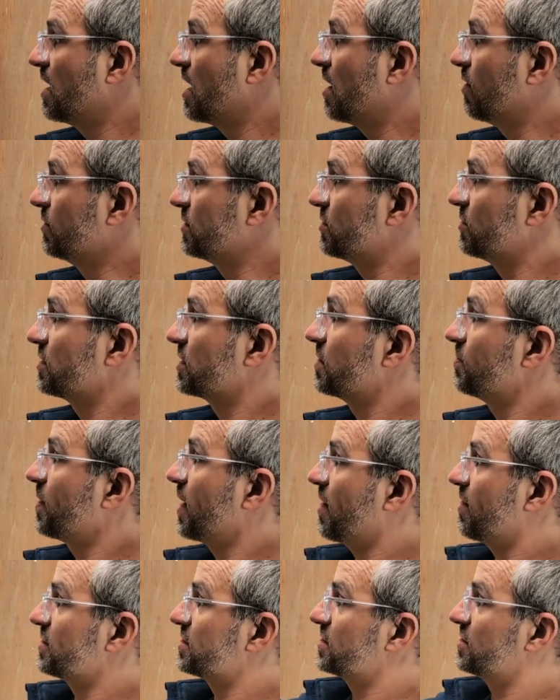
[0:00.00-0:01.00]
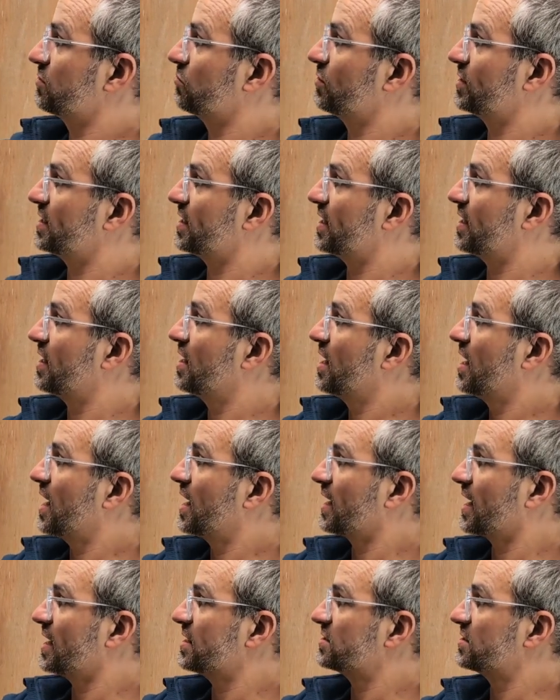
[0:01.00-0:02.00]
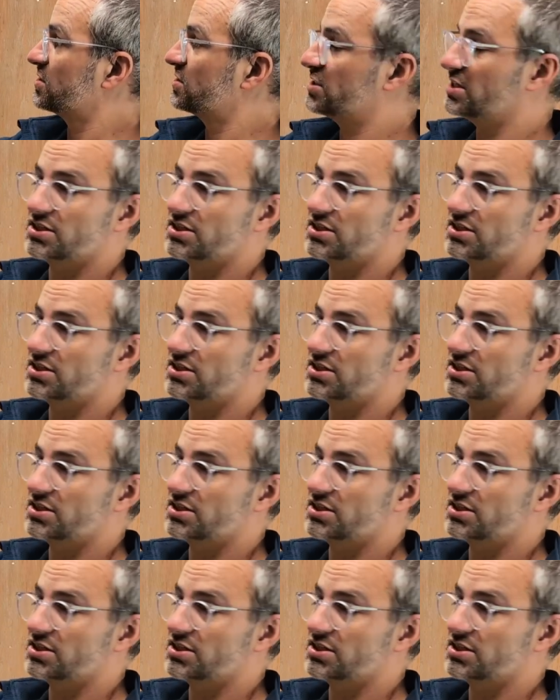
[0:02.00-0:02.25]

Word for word: And we're doing a comparison with it against